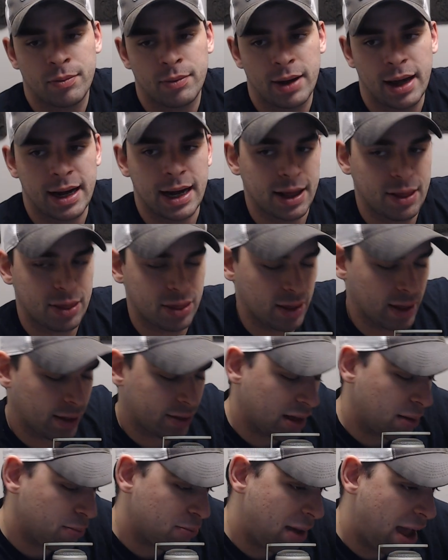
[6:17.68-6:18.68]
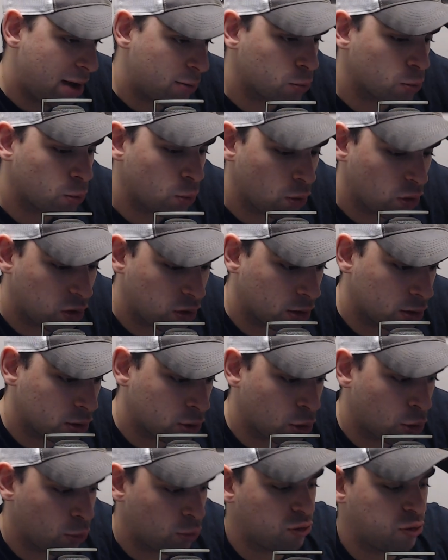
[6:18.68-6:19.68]
And I think that Matt Rule is a good
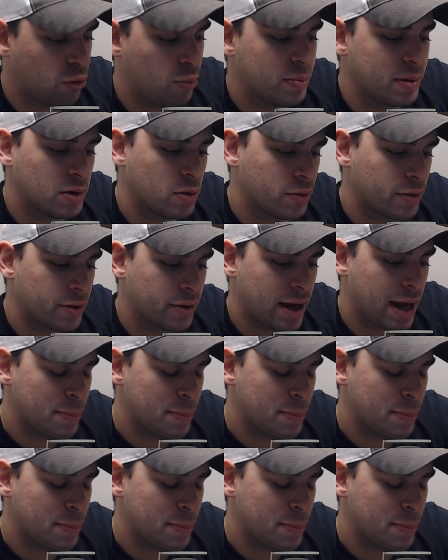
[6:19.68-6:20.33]
culture builder.